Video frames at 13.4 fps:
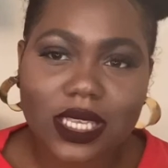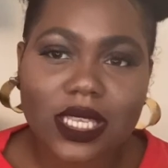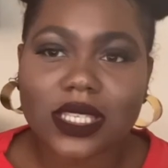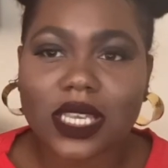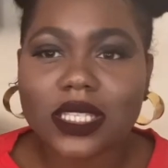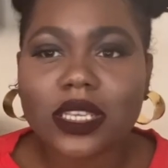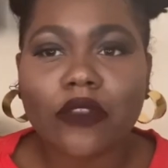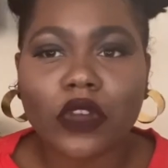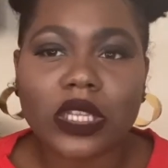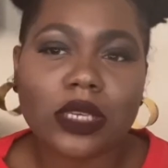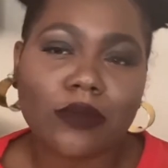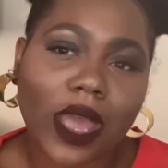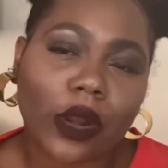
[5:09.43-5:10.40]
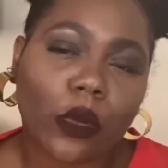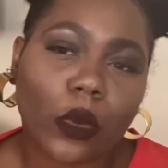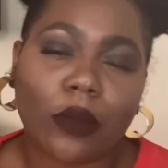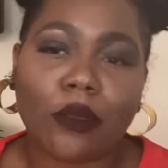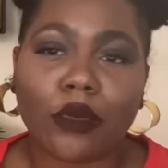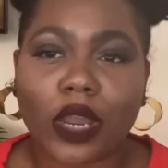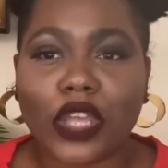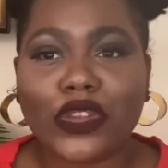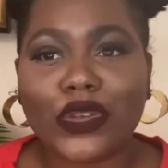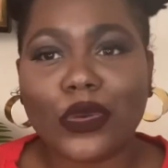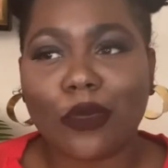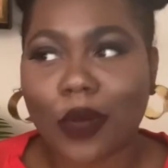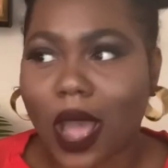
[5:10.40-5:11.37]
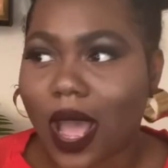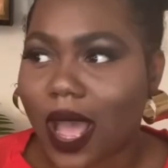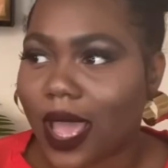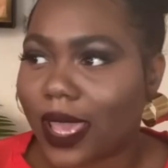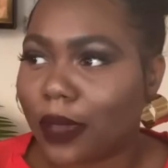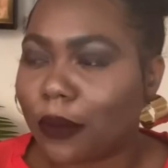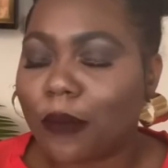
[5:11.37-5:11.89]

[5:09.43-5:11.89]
It doesn't really matter what brand you buy